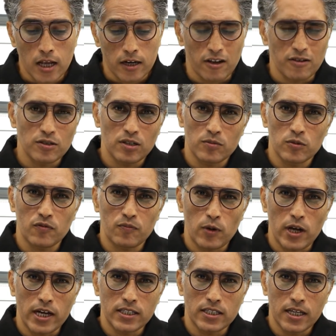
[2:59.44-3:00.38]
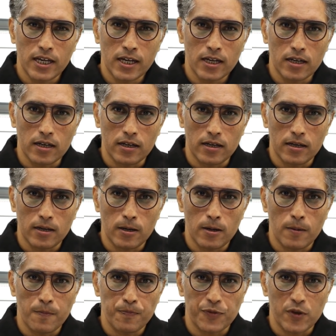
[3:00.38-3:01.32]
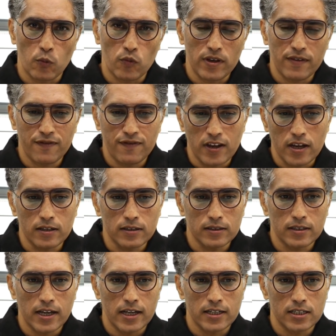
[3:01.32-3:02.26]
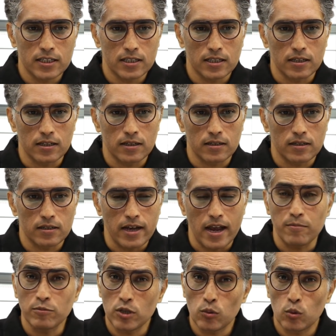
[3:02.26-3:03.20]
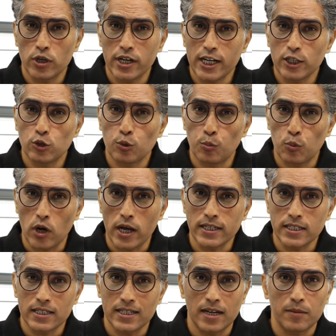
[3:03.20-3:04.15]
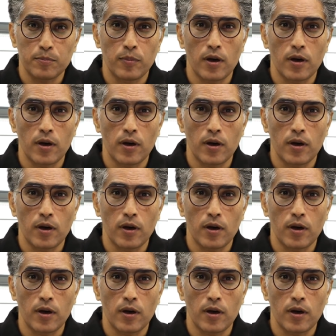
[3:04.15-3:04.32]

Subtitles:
Now in terms of pricing, we feel that MG would need to price it at